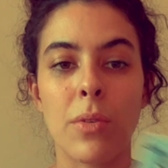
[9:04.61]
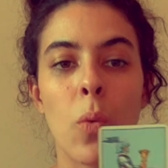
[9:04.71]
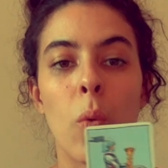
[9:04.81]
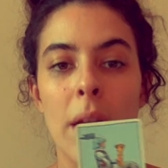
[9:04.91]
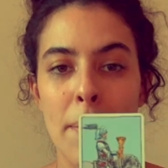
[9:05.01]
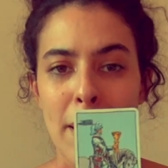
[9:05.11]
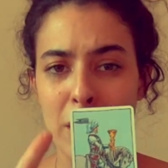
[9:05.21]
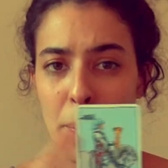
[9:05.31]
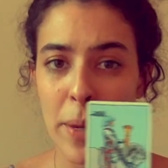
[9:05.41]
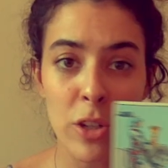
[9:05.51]
know what
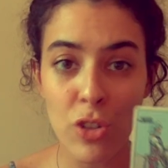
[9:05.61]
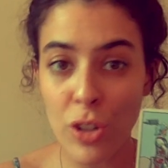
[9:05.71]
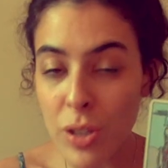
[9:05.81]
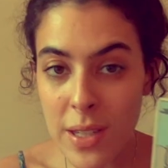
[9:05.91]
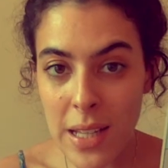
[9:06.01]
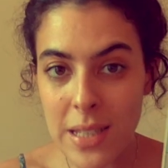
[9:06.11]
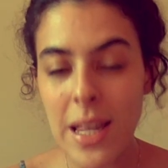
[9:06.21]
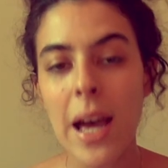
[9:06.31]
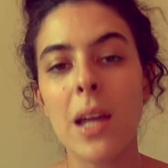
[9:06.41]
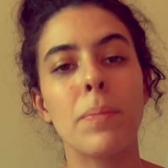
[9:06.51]
about the picture says
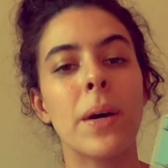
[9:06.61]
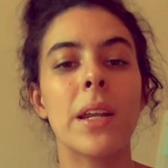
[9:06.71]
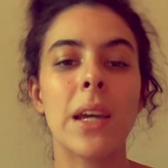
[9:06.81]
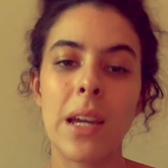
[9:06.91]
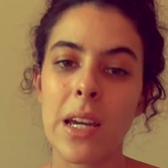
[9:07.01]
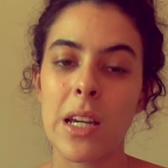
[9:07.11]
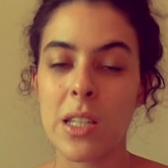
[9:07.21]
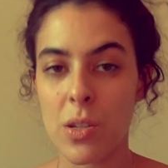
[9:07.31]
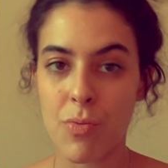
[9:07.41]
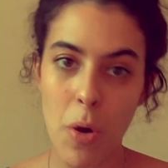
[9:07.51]
that, but
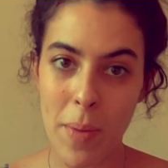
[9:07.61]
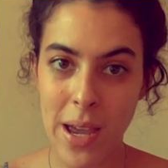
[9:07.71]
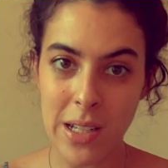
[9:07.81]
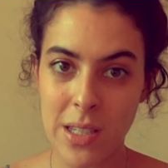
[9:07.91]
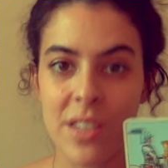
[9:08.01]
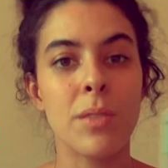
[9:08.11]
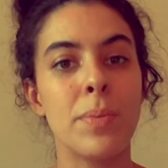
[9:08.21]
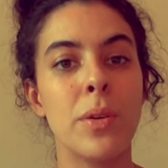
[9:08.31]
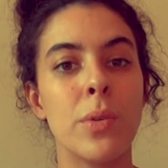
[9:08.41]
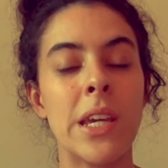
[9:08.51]
it's a romance, it's a
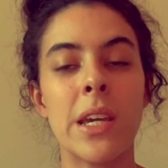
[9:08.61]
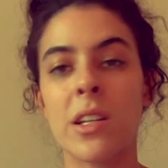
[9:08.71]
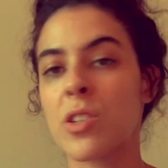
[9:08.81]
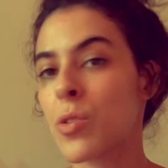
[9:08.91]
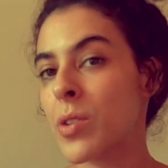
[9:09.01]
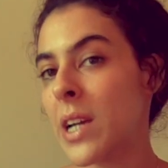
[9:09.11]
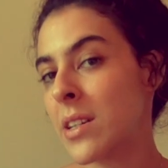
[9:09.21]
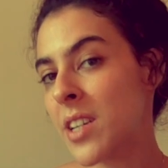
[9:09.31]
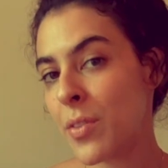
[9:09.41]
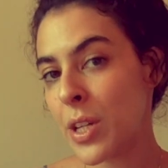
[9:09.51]
beauty, it's a
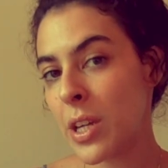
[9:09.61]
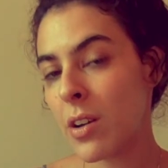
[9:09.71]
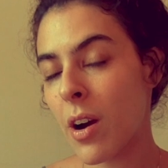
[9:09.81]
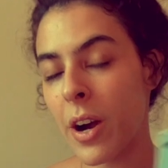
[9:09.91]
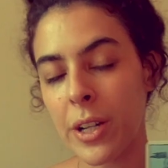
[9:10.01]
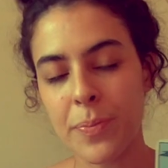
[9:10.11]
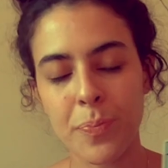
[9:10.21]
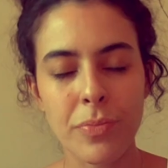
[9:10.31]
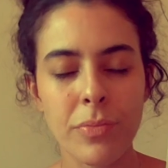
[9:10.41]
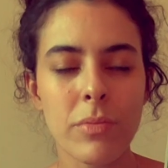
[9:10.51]
creativity card.
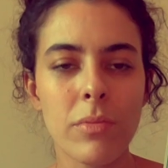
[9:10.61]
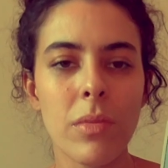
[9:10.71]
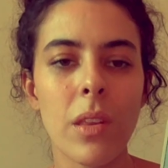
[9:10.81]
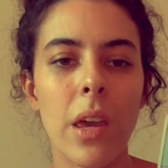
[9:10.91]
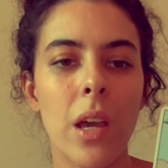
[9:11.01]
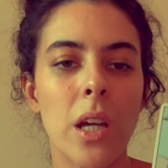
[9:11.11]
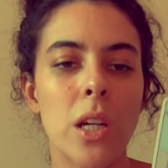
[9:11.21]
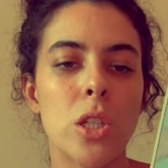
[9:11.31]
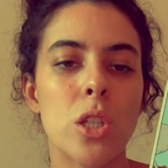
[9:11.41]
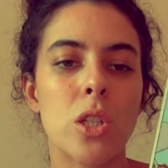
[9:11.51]

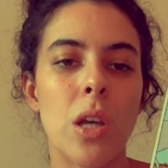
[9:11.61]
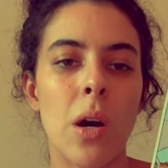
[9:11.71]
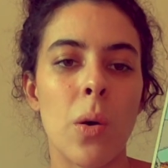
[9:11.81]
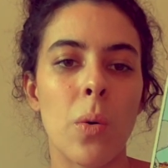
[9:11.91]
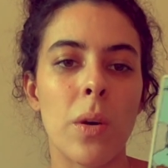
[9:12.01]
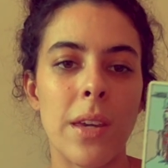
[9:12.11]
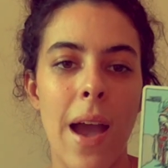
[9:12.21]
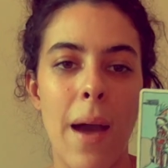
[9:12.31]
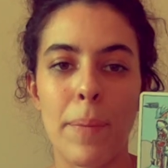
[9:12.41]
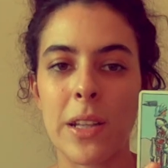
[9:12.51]
So,
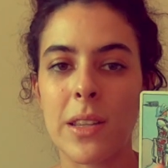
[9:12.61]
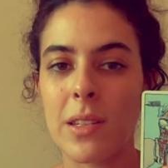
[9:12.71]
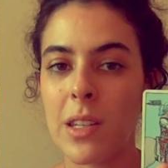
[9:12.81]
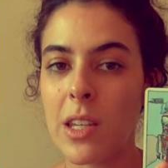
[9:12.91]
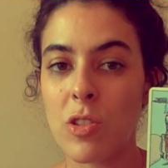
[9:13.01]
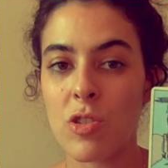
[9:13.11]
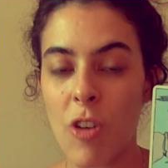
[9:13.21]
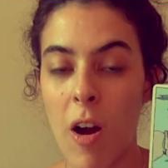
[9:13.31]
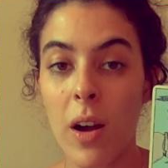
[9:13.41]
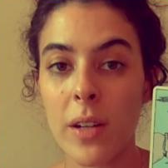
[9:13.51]
yeah, but he's
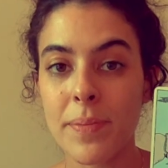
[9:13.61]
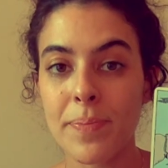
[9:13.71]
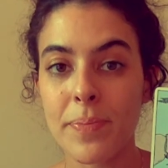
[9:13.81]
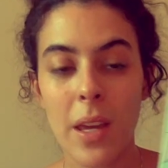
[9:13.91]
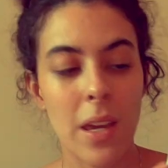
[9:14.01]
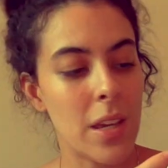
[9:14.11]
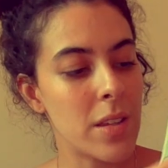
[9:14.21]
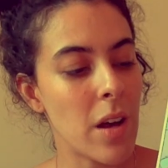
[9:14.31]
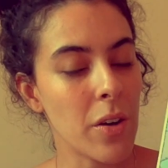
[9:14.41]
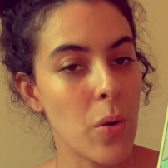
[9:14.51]
strong.
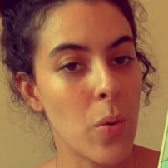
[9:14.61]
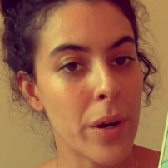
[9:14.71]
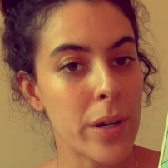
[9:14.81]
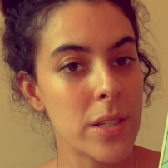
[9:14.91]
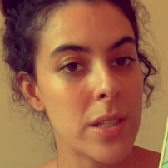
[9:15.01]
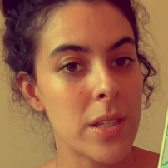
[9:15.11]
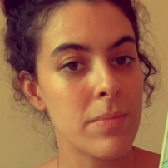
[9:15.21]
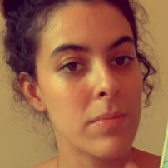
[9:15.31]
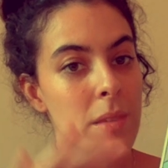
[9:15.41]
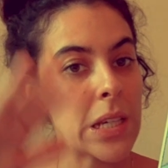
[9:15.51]
He's on a horse.
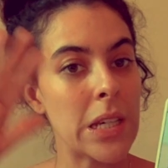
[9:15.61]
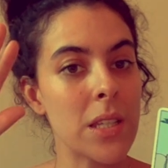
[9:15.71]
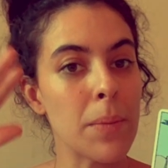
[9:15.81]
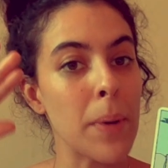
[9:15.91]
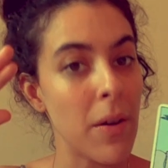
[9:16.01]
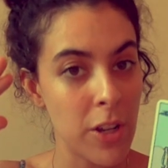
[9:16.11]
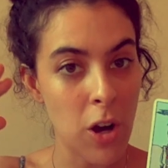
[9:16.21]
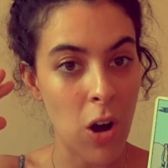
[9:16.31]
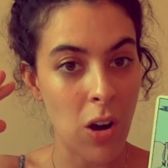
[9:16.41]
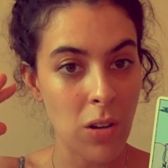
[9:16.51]
He's above it
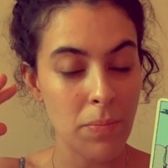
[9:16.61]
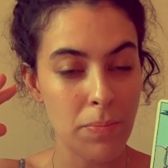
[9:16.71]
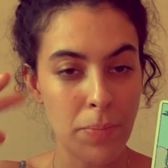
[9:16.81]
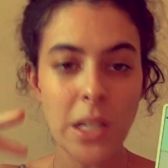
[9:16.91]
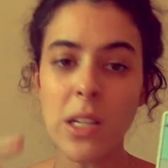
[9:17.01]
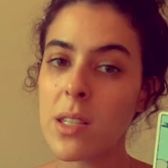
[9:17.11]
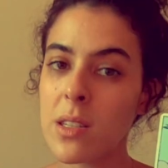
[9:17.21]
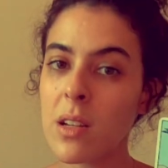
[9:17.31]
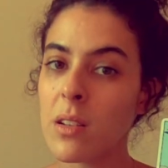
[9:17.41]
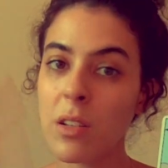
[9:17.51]
all, but he's
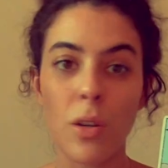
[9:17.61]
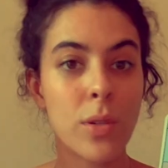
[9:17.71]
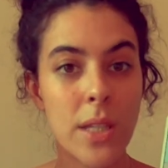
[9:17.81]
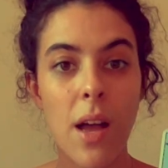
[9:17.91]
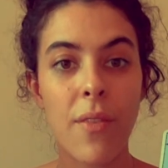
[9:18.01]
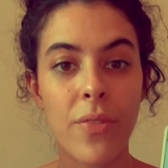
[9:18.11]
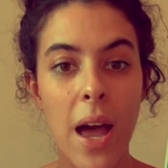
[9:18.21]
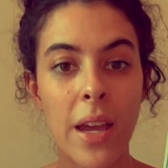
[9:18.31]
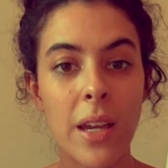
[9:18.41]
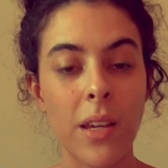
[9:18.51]
still, he's not
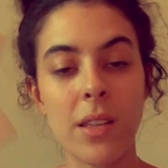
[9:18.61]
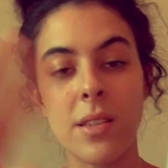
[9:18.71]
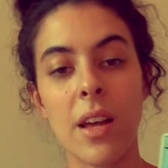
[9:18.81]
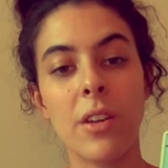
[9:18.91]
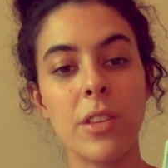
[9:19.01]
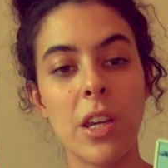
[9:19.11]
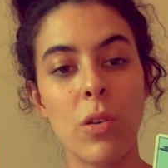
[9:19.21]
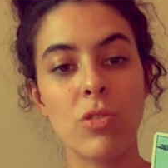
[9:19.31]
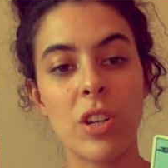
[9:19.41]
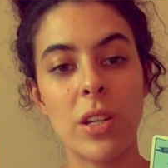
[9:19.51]
flying. He's not on the
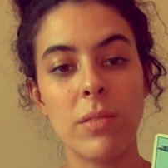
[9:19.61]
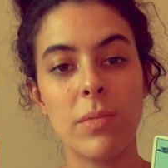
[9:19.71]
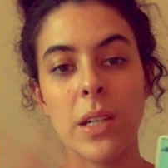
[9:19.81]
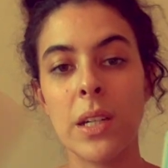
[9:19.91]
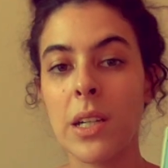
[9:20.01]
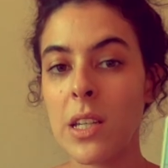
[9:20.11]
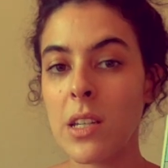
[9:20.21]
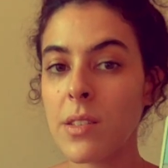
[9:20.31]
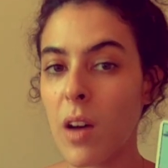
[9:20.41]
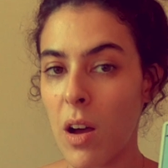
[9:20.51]
ocean.
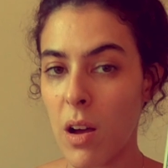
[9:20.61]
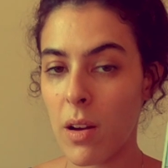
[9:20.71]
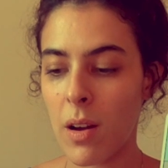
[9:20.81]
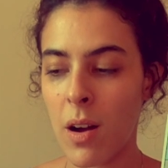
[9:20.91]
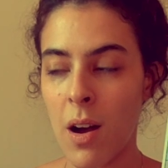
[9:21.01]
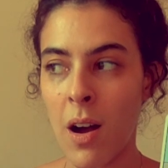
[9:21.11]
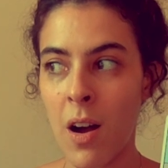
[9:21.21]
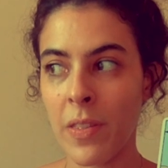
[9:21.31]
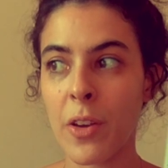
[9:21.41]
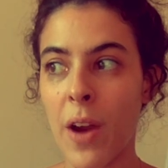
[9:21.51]
He's
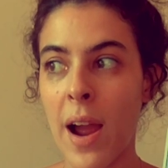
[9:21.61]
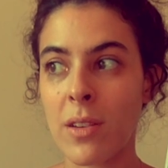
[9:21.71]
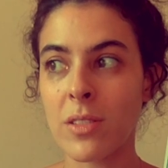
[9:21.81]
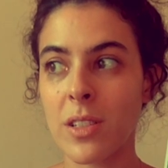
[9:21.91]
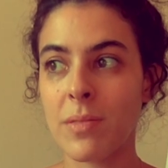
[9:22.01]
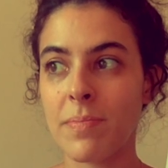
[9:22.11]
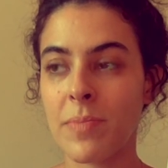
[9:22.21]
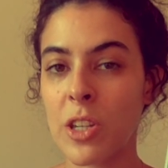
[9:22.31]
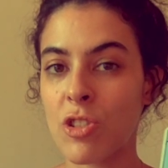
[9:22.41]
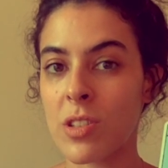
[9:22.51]
on the ground.
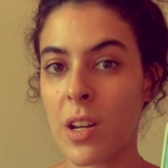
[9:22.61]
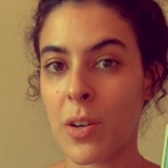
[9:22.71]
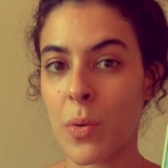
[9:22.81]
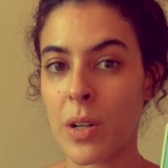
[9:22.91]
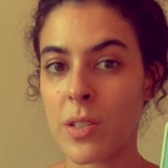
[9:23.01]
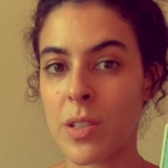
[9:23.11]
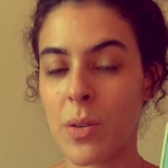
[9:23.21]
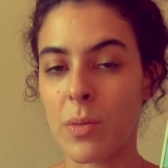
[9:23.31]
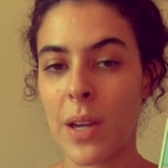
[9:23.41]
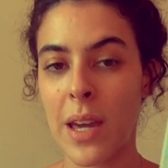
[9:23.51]
He's just on a horse,
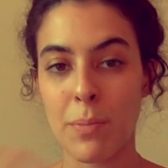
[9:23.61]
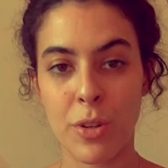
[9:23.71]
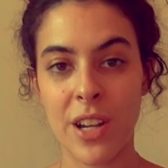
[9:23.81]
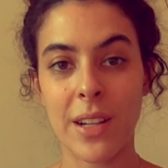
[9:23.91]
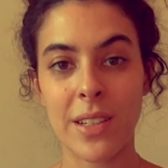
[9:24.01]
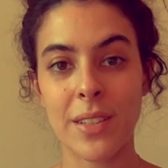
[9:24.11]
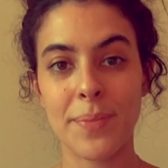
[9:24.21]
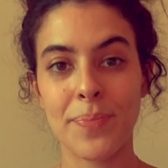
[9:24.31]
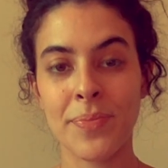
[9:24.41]
and protected.